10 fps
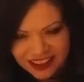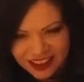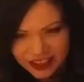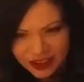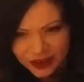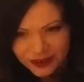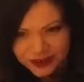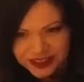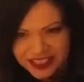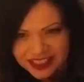Oh,
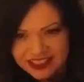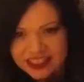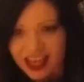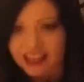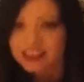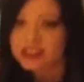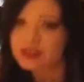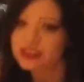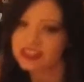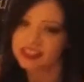yes. I do
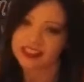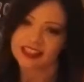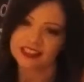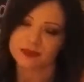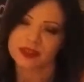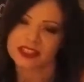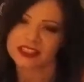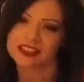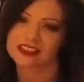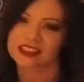think that that's
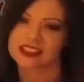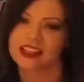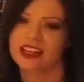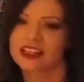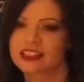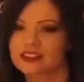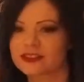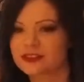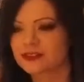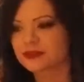been kind of
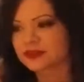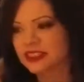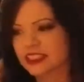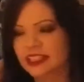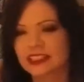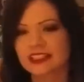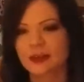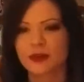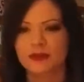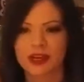in some
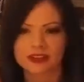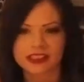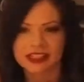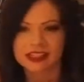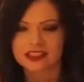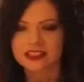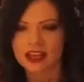of my readings.